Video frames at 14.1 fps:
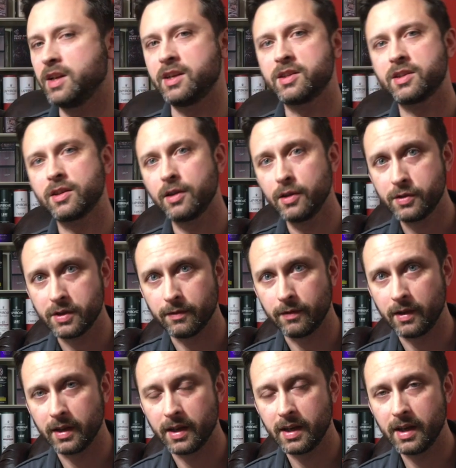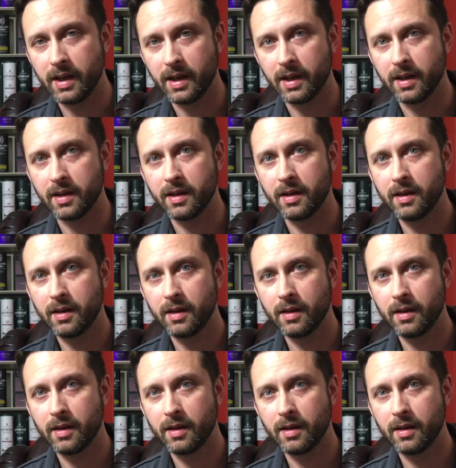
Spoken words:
exclusively in